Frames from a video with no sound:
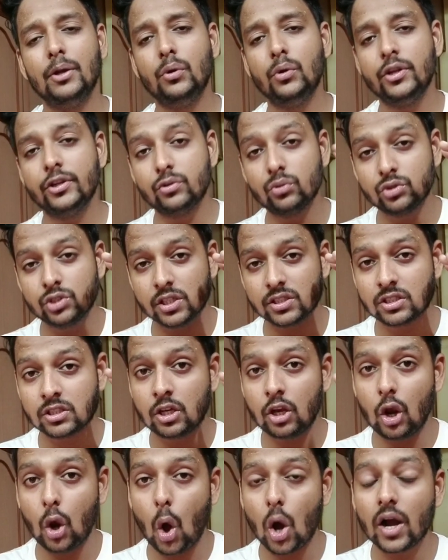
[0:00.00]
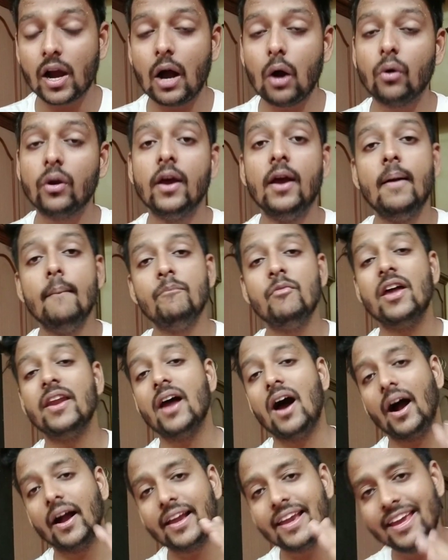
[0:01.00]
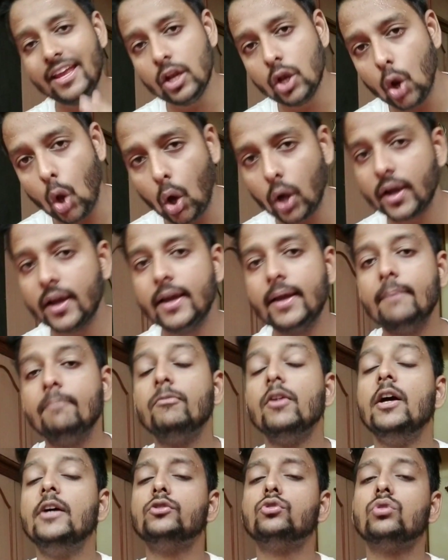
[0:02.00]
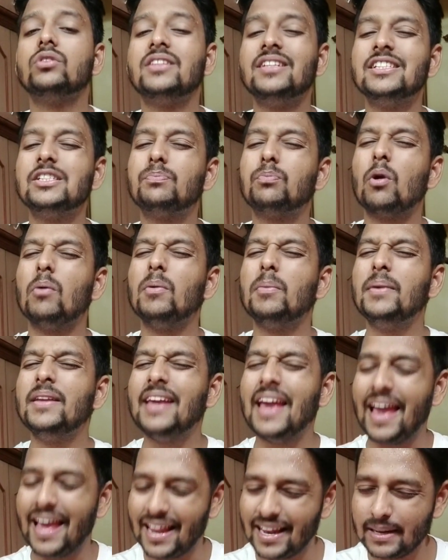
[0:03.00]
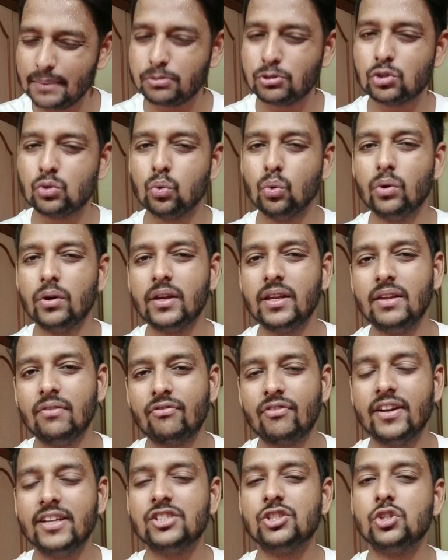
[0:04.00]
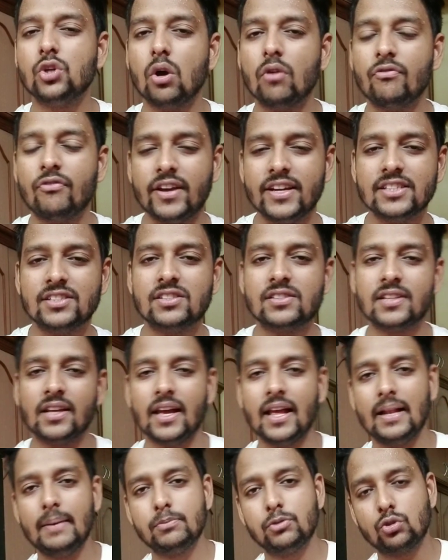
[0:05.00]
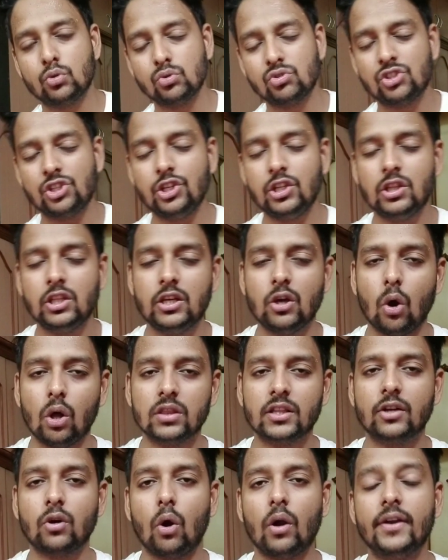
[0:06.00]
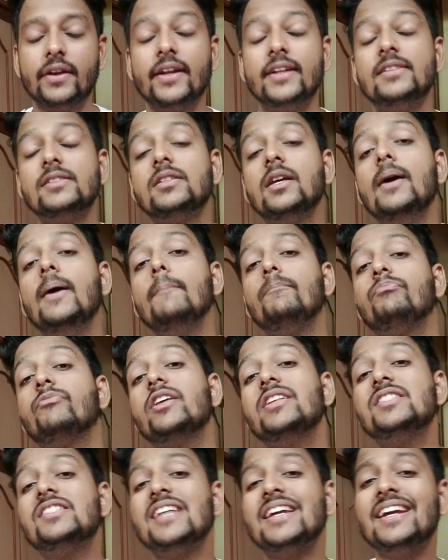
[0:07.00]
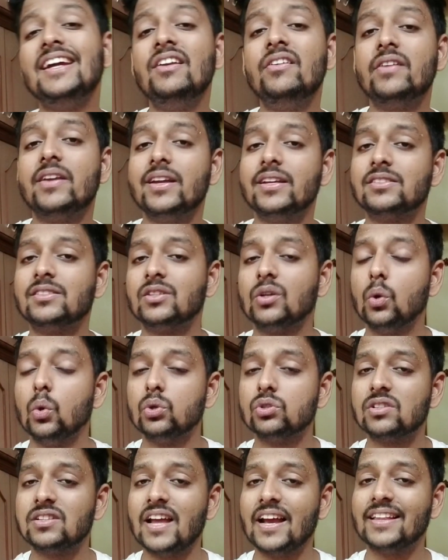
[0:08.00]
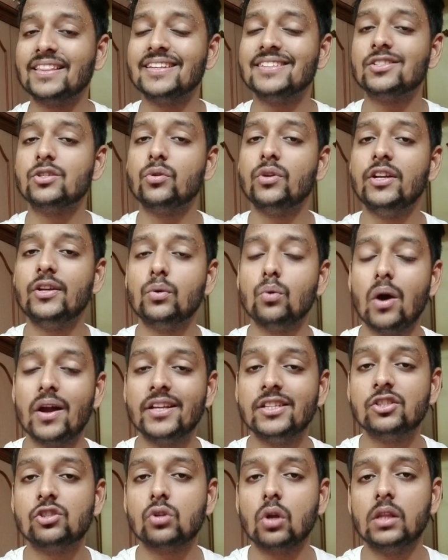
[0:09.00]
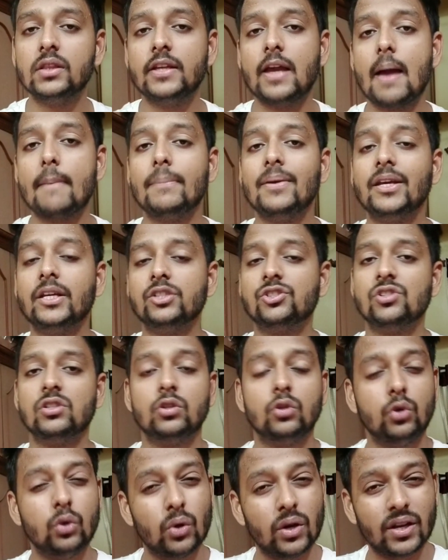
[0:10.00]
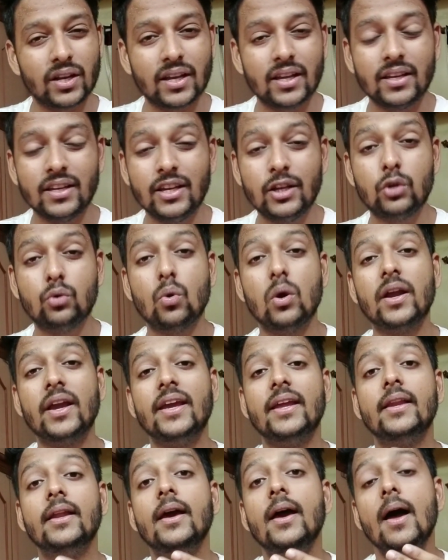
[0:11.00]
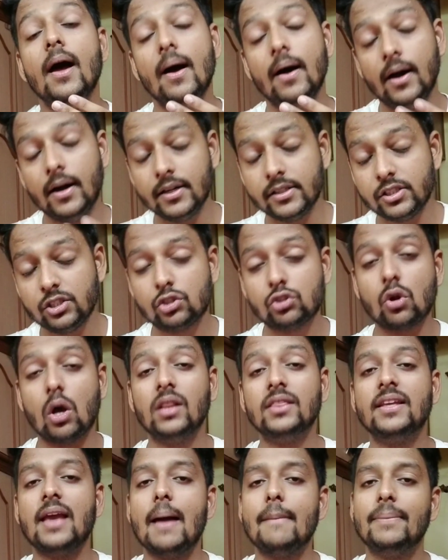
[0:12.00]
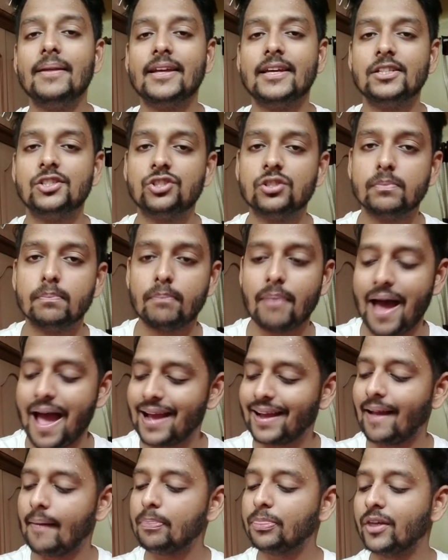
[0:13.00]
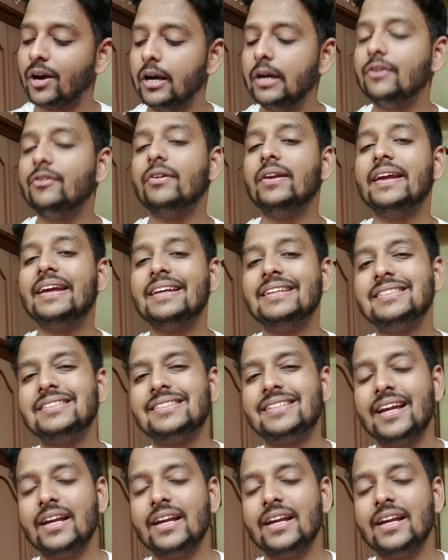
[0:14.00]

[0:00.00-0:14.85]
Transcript: You need to just log out and again log in. So this probably helps to refresh your face, helps to see all the contents. Then second tricks goes like this: you need to uninstall the application, you need to again install the application back. And third trick is